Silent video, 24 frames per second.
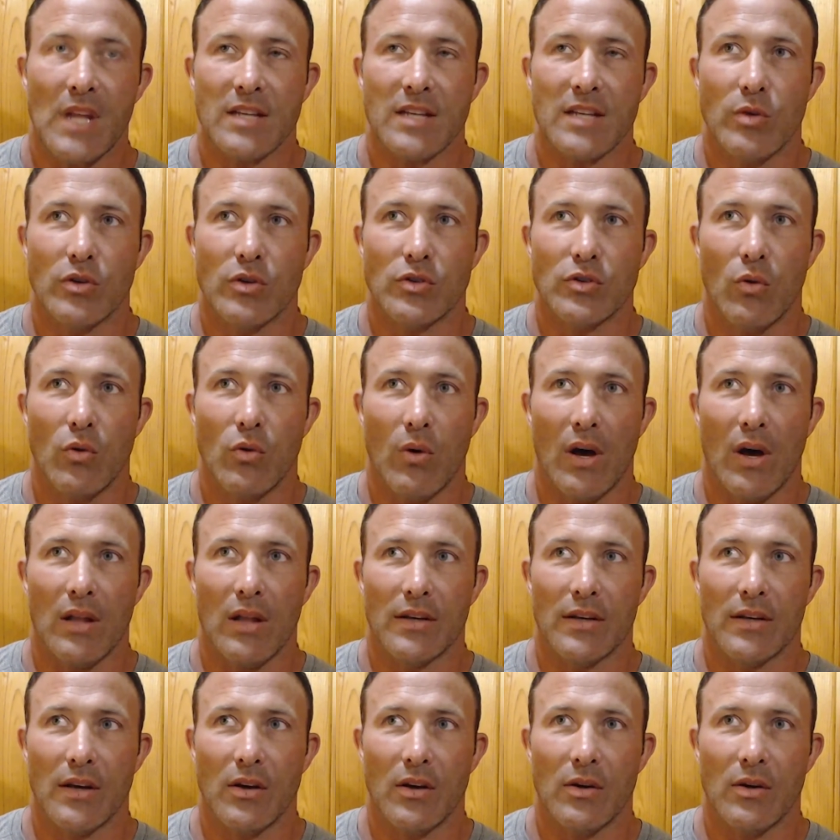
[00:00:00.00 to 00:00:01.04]
I spoke to a
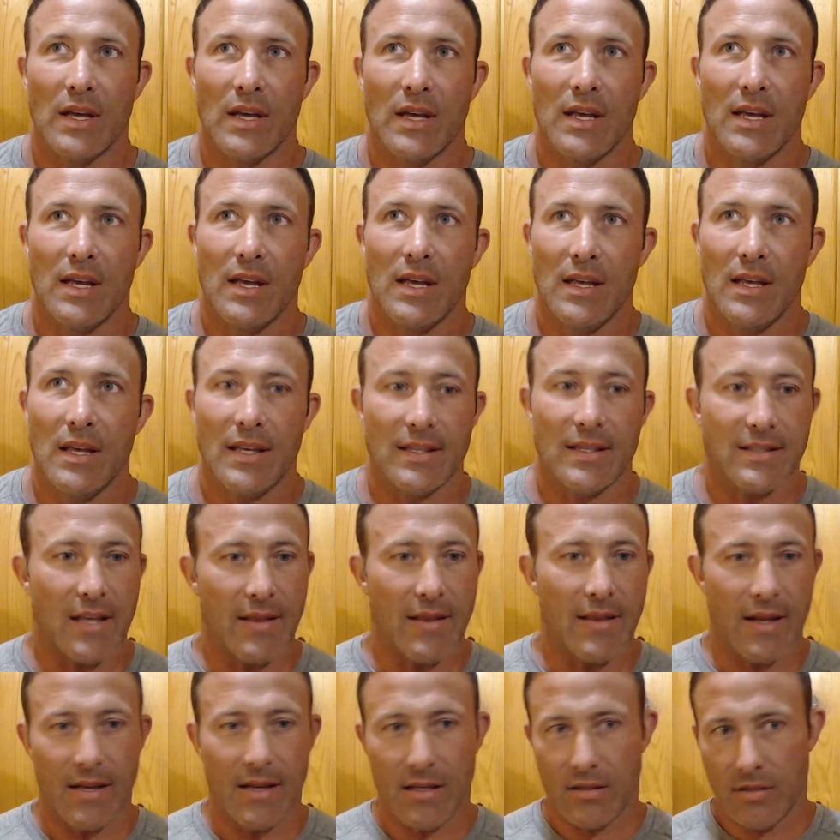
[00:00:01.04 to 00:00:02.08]
while ago. He
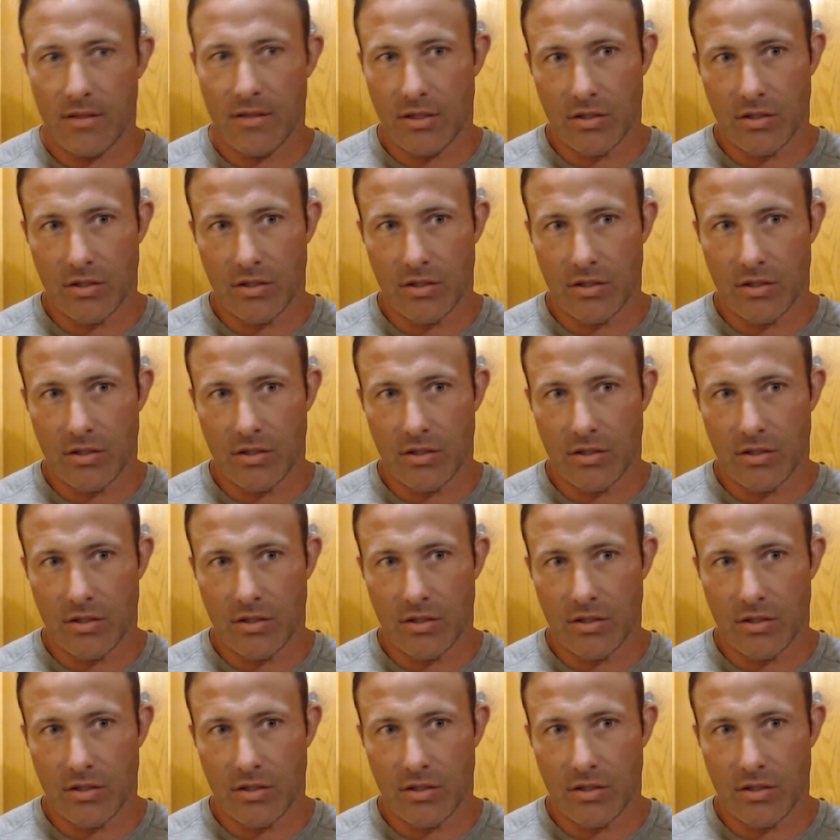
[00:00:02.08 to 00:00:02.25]
said that it,